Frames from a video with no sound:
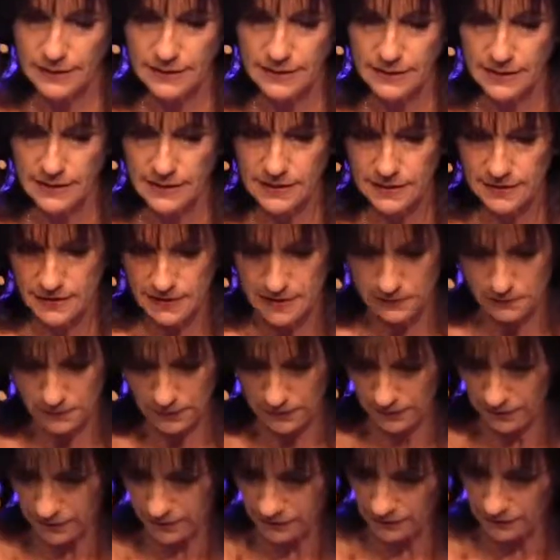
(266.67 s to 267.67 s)

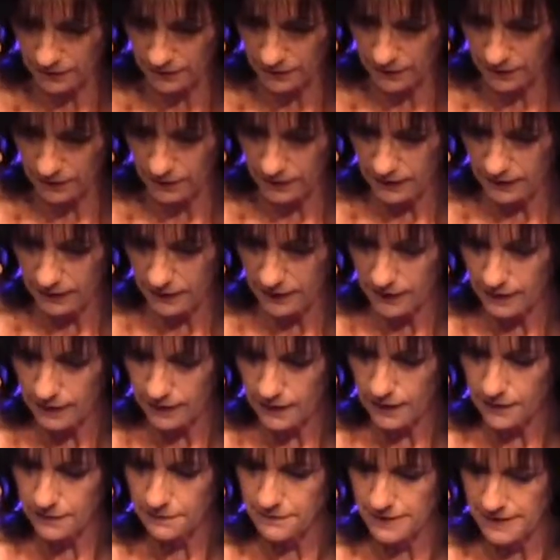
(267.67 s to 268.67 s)
teaspoon
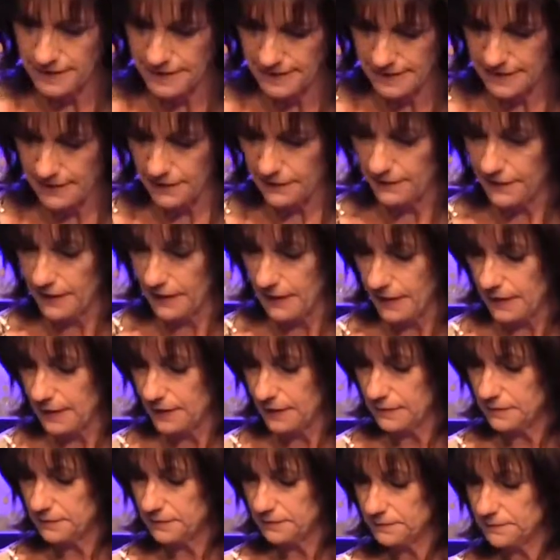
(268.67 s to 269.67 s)
of
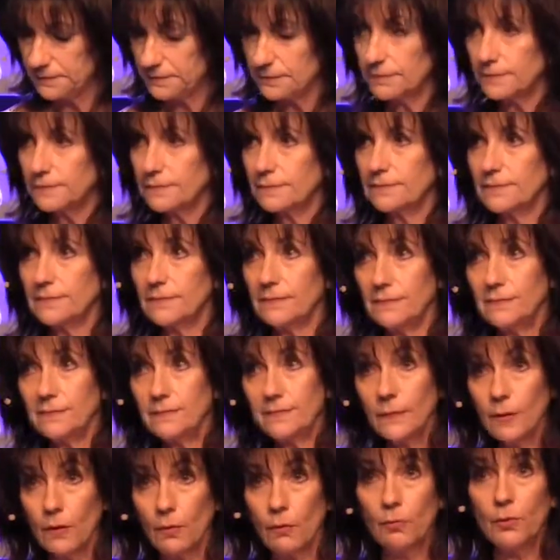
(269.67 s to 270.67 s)
stevia,
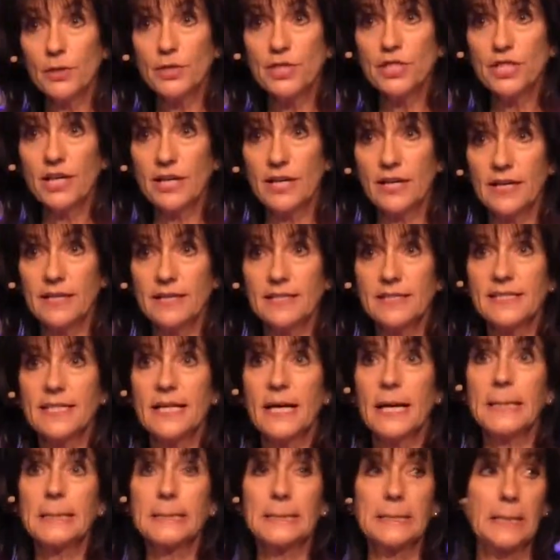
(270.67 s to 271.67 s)
which cuts
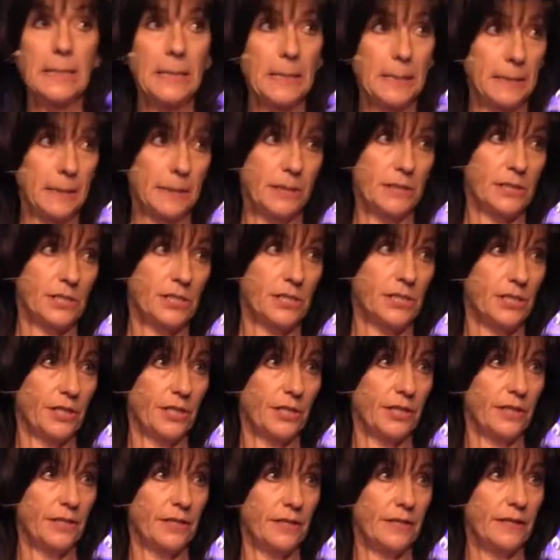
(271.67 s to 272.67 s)
a ton of
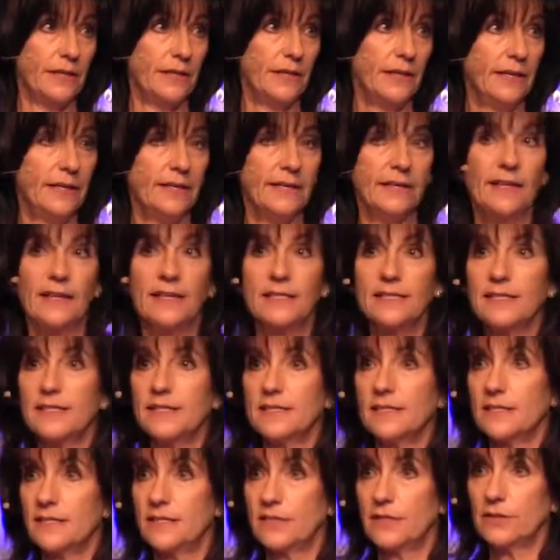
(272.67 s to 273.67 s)
sugar.
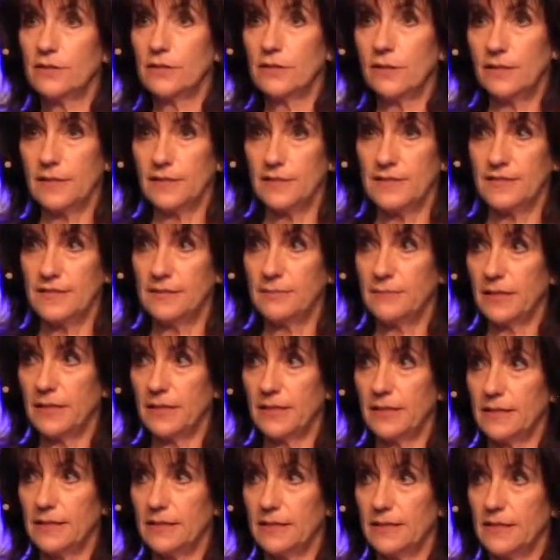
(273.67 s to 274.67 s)
That's 0
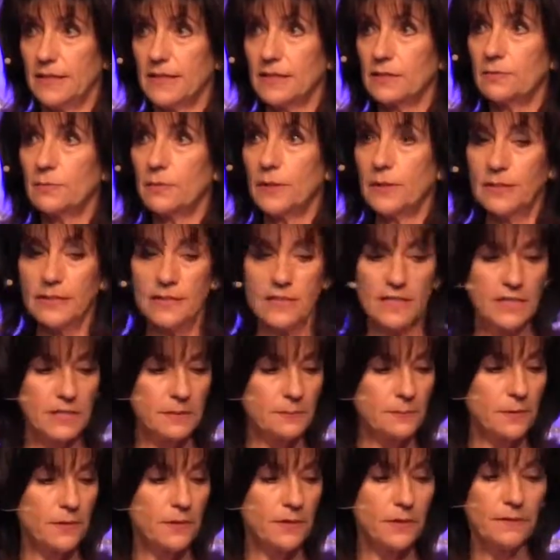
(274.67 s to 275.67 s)
glycemic index. 1
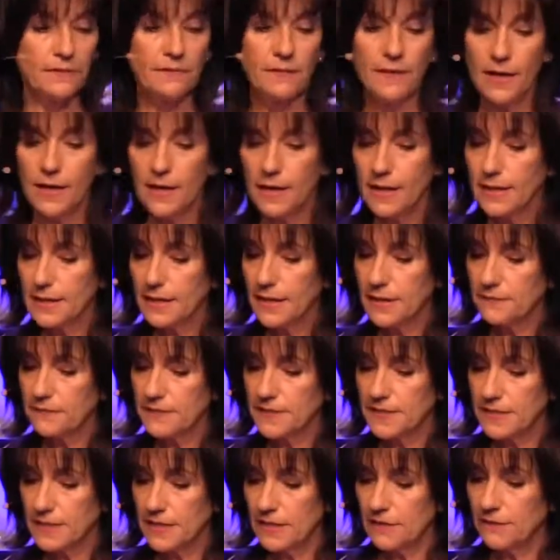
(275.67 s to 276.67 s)
teaspoon of
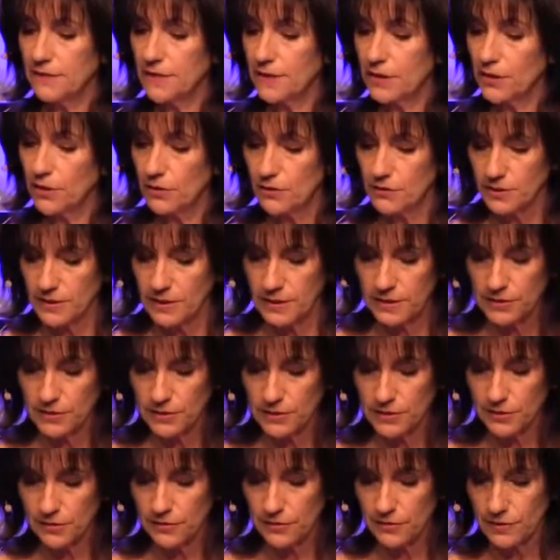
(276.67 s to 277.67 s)
stevia goes
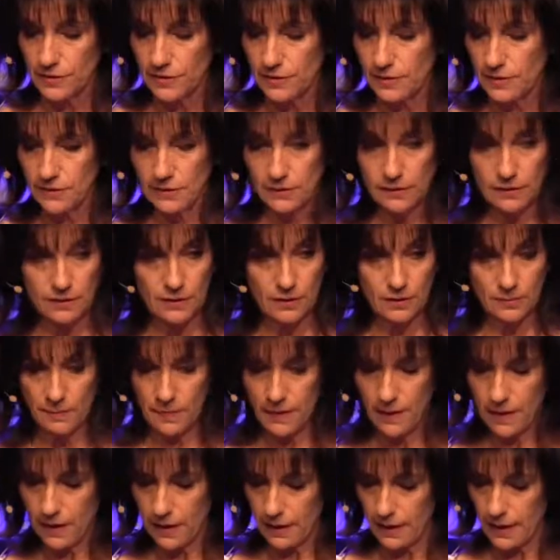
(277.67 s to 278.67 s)
into the little
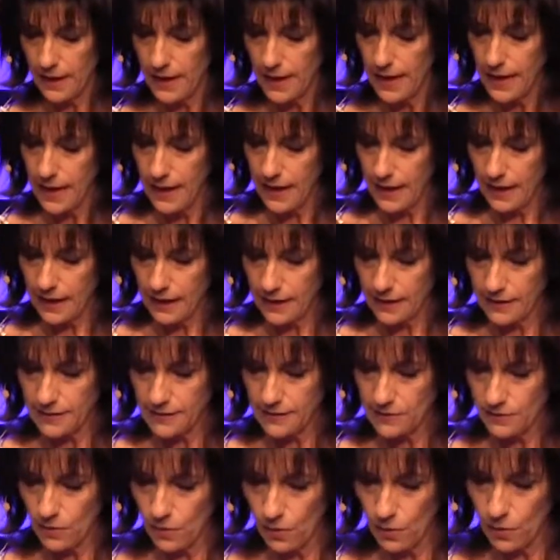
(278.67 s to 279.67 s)
pot,
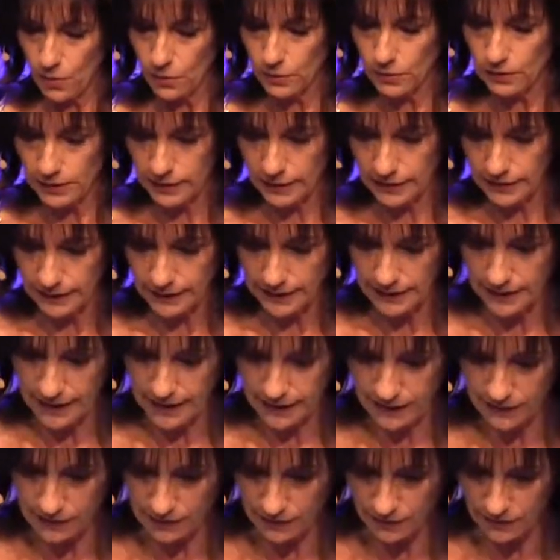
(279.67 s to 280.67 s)
and only
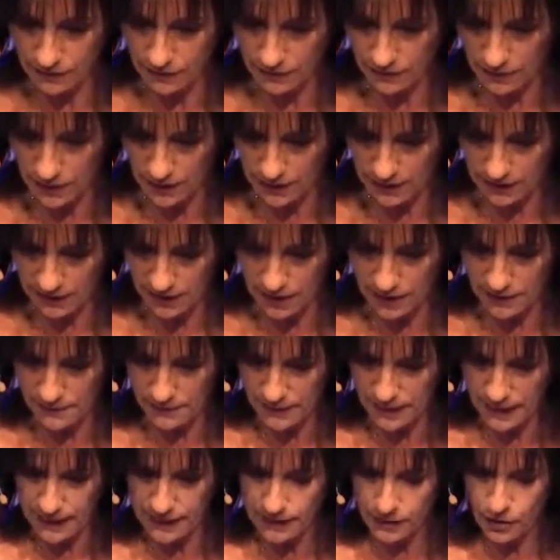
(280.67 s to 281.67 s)
now a
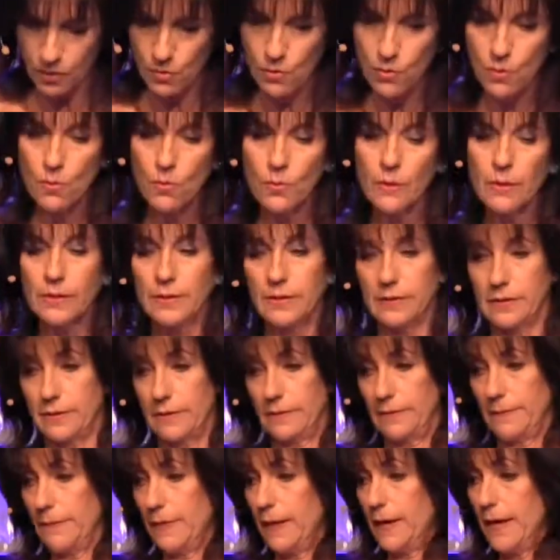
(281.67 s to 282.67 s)
cup and a
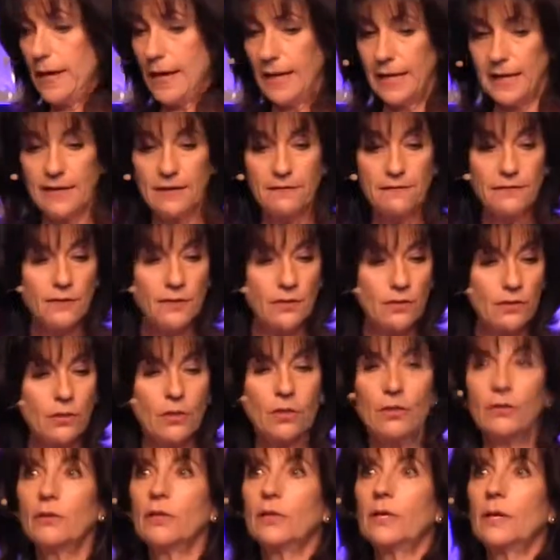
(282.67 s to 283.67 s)
quarter. Even though
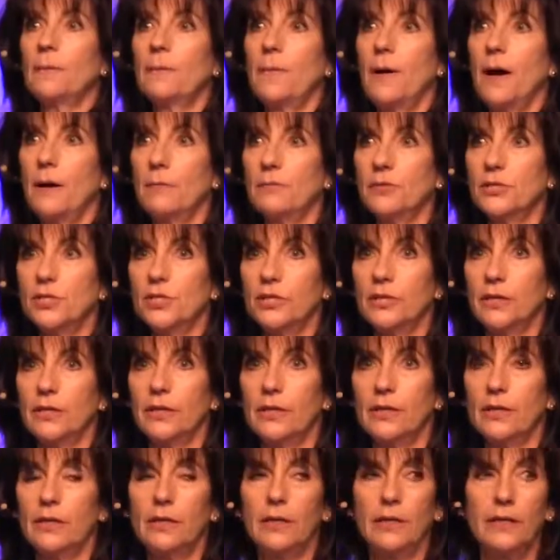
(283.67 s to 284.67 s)
coconut palm
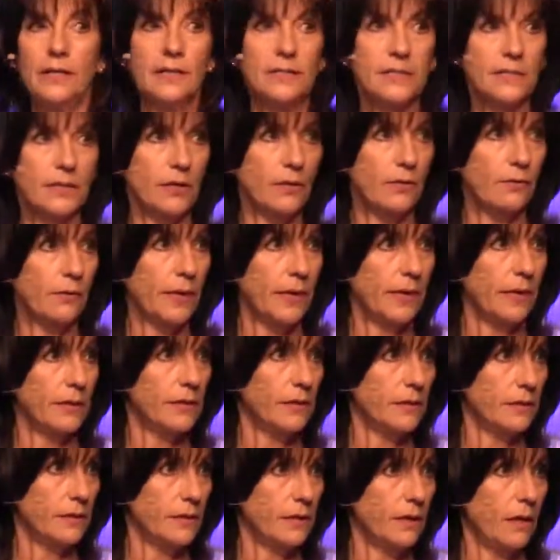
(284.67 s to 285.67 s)
sugar is a
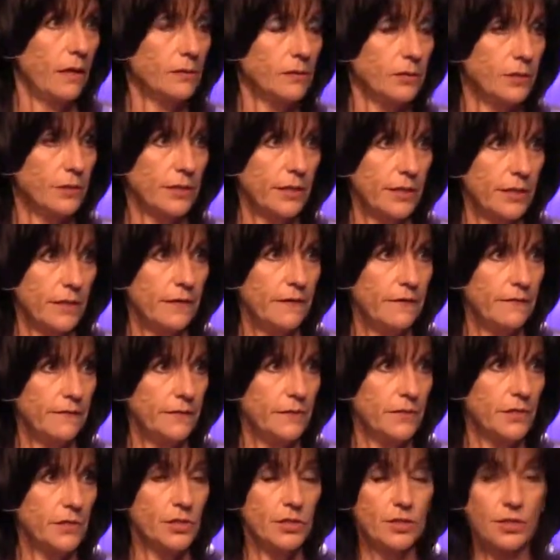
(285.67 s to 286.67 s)
great
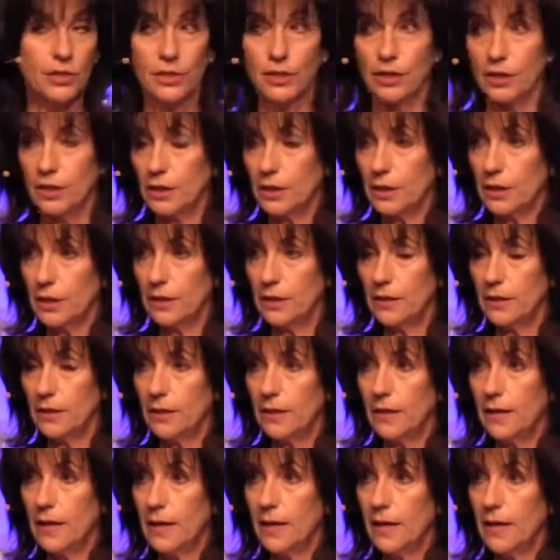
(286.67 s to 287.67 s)
alternative to sugar,
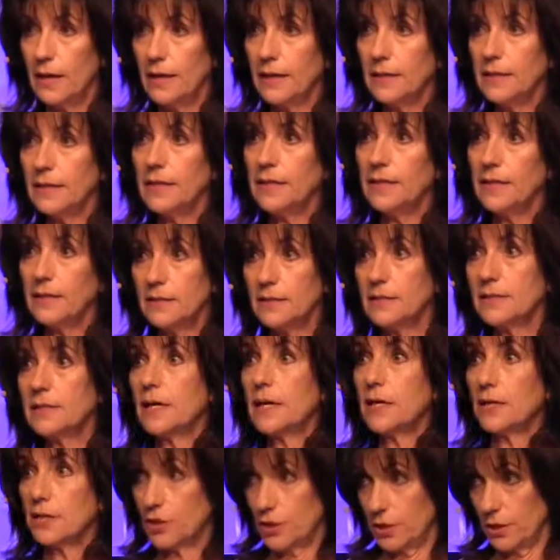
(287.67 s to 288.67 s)
it is
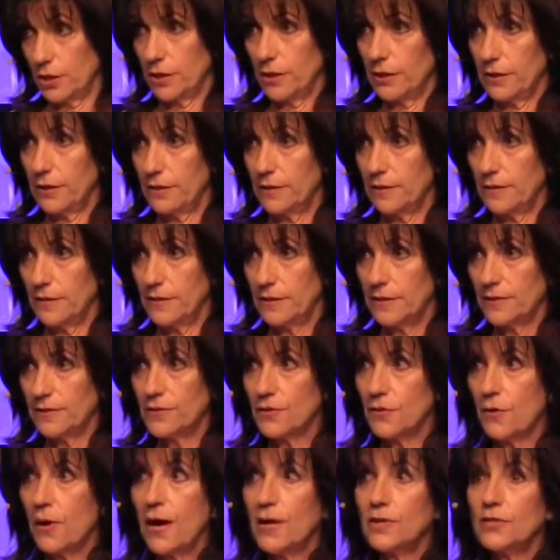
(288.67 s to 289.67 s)
a sugar.
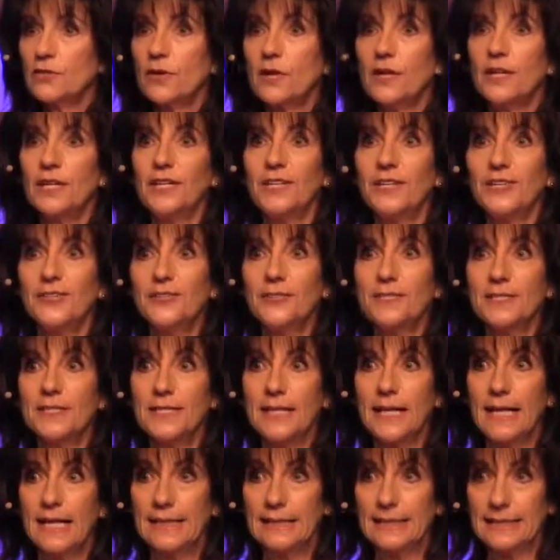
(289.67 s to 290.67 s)
So I try to use
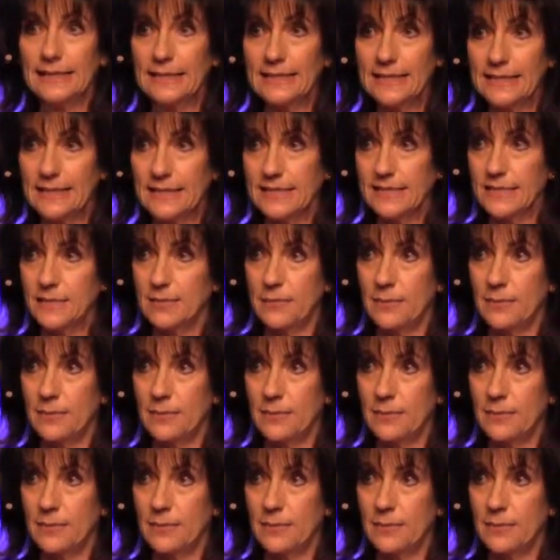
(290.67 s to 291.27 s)
the least